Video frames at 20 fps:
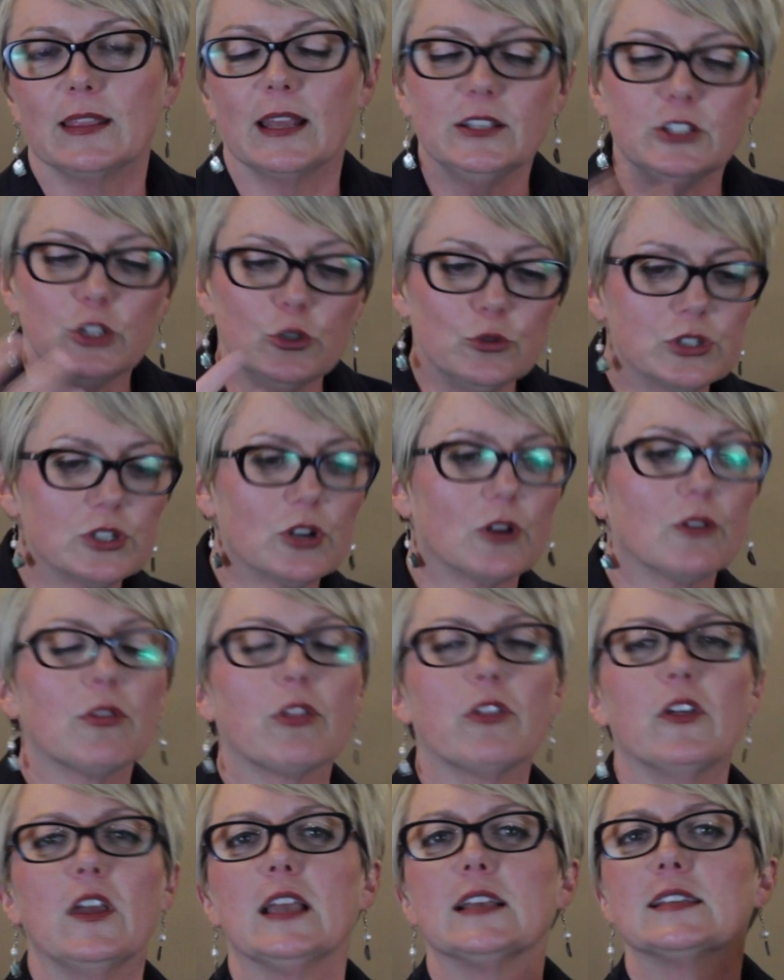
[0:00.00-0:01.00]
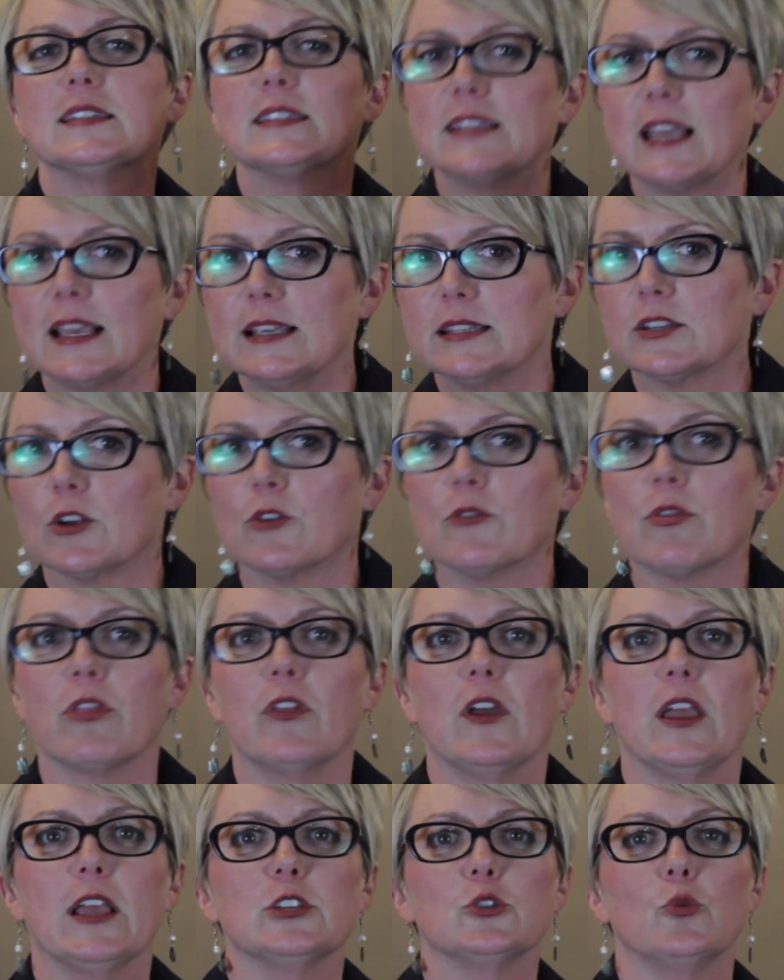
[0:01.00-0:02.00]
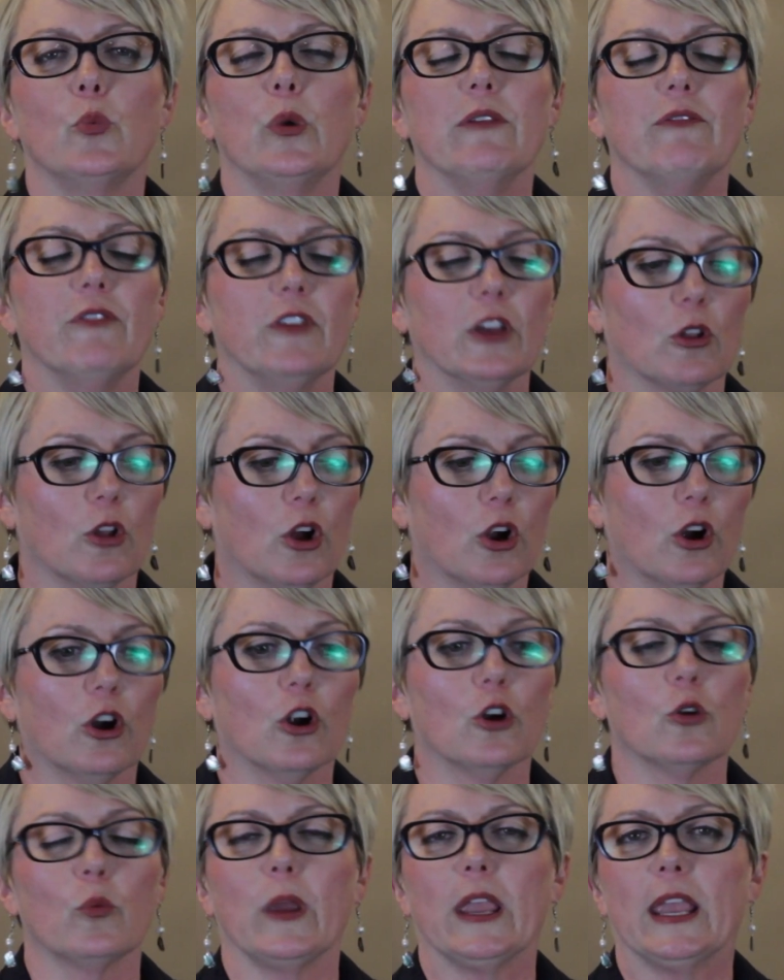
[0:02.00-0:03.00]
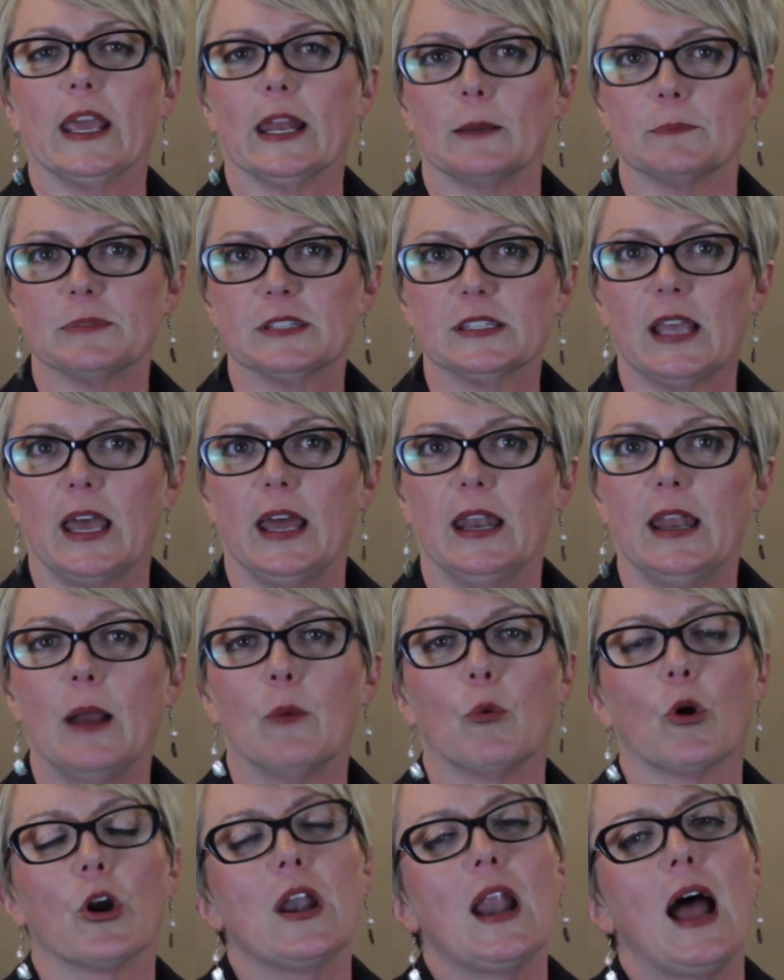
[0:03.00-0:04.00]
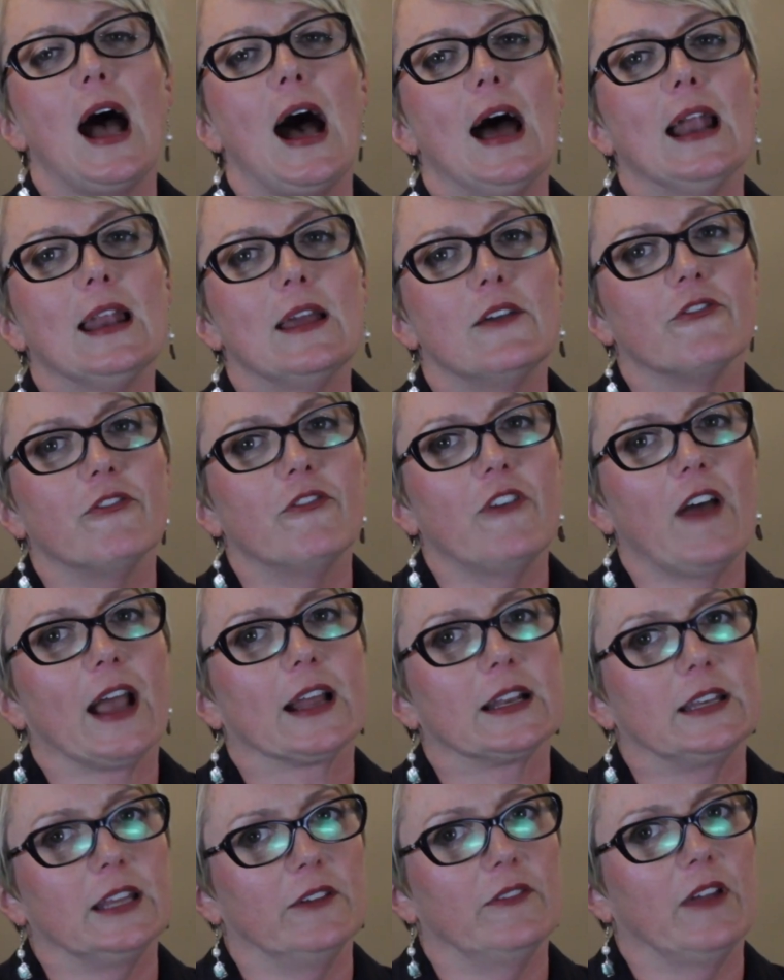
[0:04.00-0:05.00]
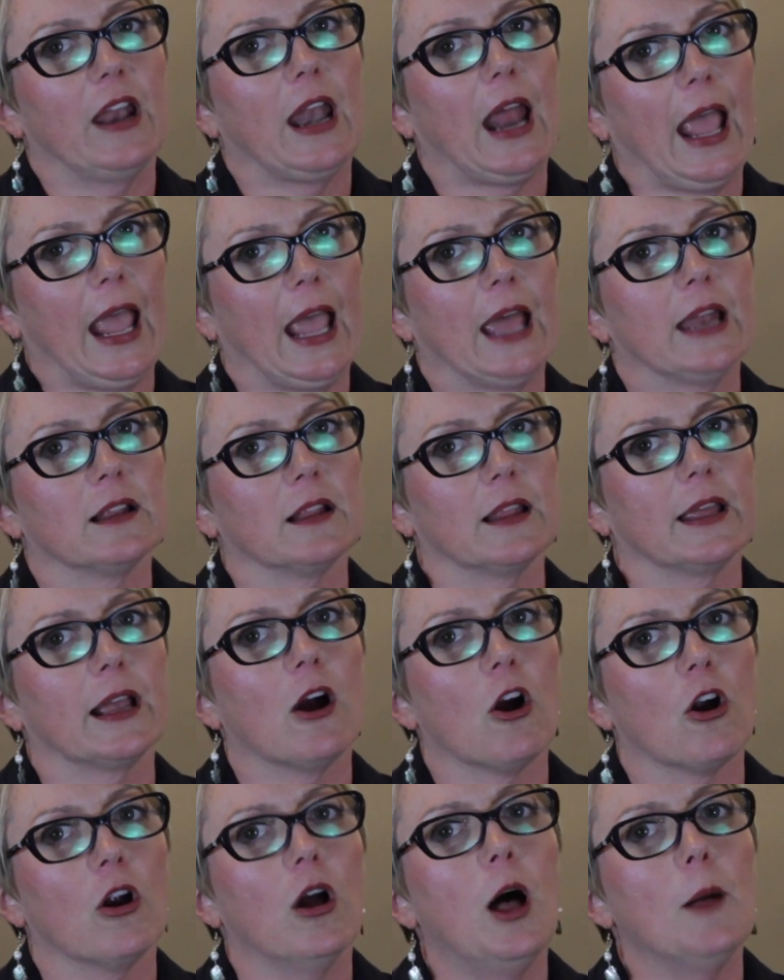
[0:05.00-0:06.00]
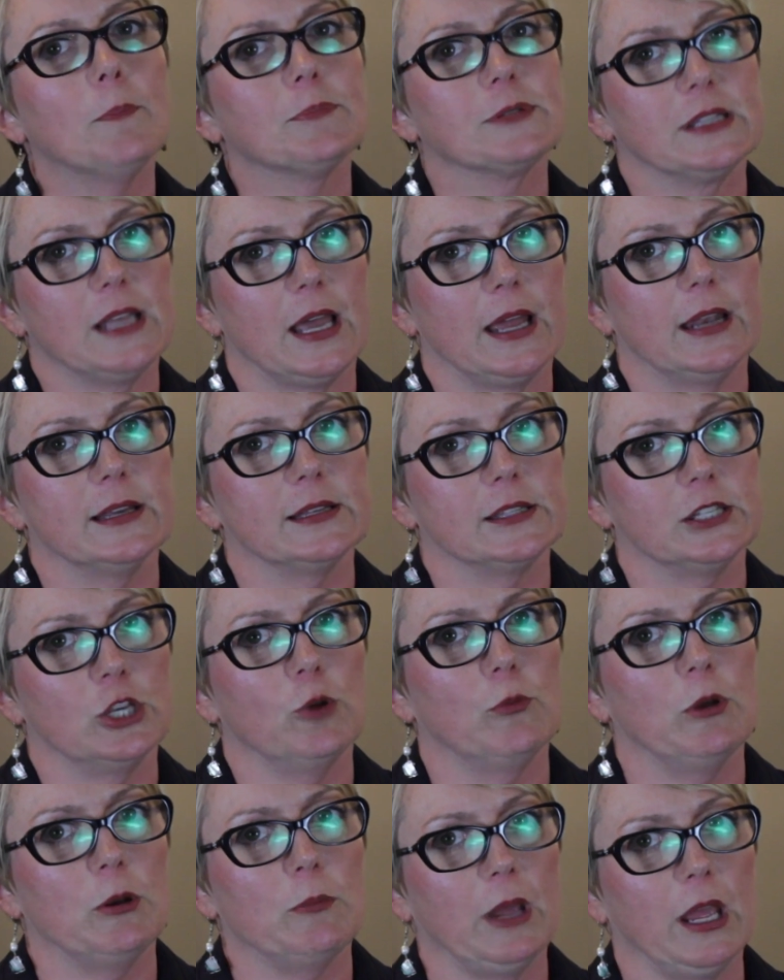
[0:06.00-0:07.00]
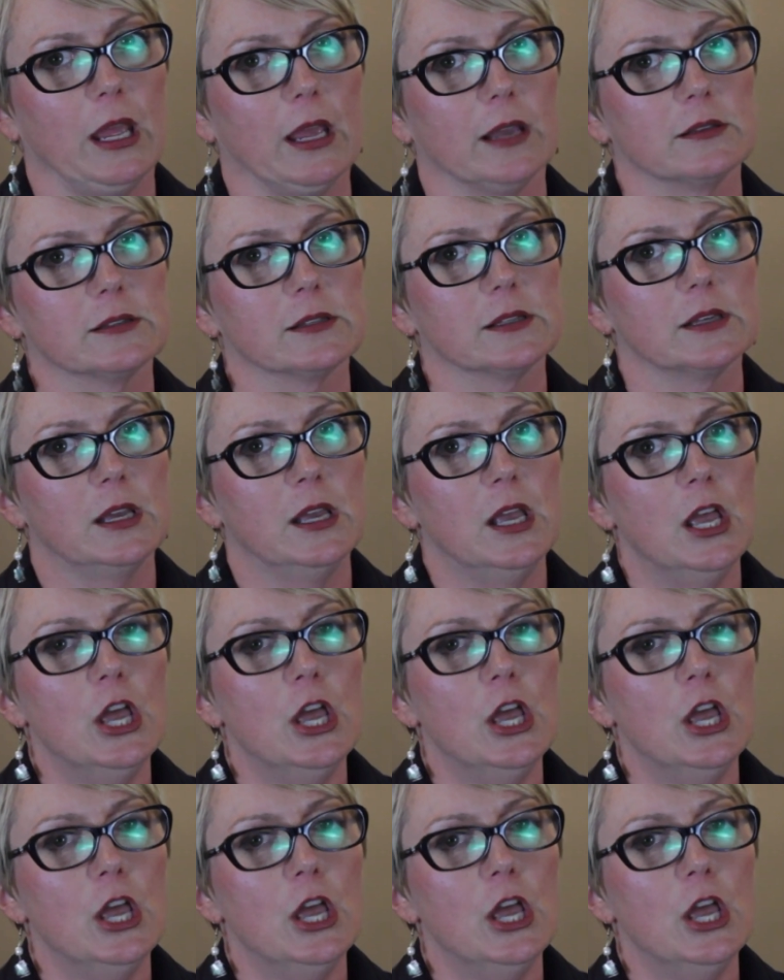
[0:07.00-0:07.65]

They do certain things, say certain things, we feel hurt, we get upset, and we're not effective at handling our upset as human beings.